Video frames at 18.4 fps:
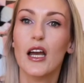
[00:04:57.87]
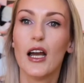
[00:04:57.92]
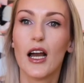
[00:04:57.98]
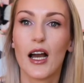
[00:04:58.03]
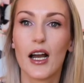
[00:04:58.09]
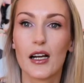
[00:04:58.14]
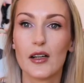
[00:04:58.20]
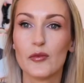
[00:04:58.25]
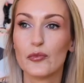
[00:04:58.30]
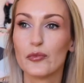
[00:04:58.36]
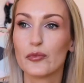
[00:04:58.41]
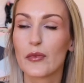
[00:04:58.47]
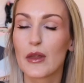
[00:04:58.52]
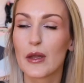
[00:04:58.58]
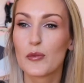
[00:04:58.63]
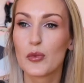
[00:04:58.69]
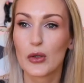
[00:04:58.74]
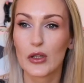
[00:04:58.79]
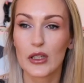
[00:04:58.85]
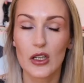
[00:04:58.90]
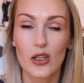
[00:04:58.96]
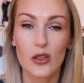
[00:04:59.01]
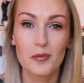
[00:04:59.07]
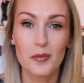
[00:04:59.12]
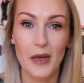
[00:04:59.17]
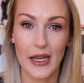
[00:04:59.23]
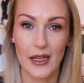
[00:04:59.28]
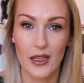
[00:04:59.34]
Um, putting
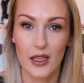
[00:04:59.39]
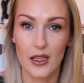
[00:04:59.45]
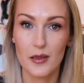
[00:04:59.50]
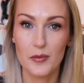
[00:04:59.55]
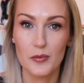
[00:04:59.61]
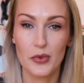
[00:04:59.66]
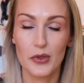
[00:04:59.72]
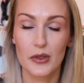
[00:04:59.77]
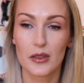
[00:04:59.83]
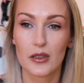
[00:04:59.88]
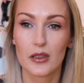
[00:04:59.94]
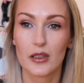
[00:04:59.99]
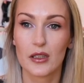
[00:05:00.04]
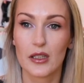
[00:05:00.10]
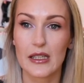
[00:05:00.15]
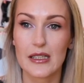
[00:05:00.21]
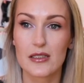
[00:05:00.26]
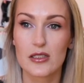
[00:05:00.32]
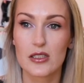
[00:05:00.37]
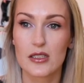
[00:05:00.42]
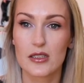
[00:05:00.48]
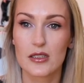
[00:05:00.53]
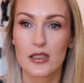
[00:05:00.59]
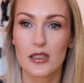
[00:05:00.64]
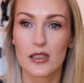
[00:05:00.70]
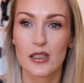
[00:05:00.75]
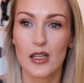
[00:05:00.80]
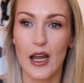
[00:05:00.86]
on makeup is
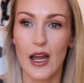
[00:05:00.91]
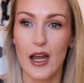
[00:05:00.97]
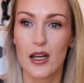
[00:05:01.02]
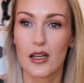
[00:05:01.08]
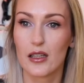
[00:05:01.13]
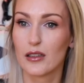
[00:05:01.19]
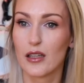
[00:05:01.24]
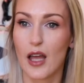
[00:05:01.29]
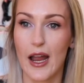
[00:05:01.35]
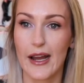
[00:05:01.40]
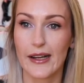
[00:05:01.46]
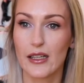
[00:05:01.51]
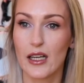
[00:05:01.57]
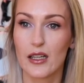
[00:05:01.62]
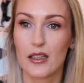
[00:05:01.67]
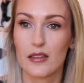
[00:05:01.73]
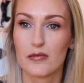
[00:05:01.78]
uh, like